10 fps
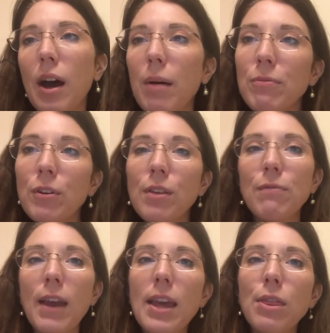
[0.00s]
up for the
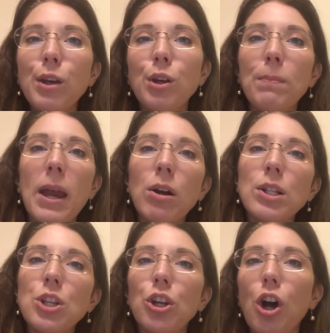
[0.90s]
faith that your
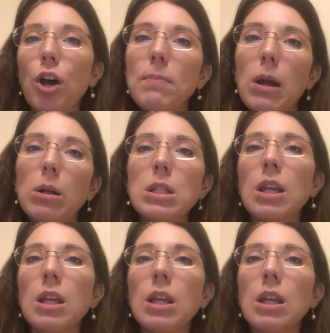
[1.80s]
parents and godparents